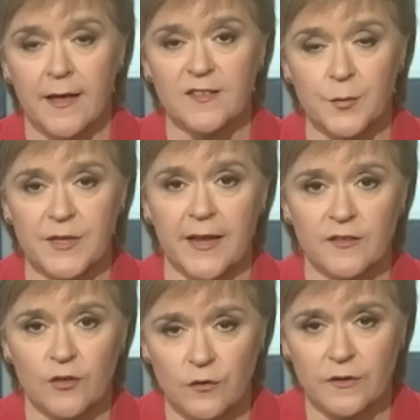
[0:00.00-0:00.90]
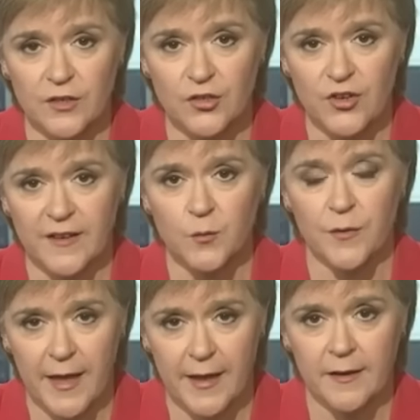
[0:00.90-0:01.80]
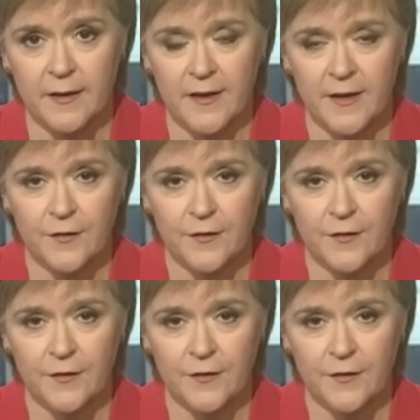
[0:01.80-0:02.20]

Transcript: is to protect Scotland's interests within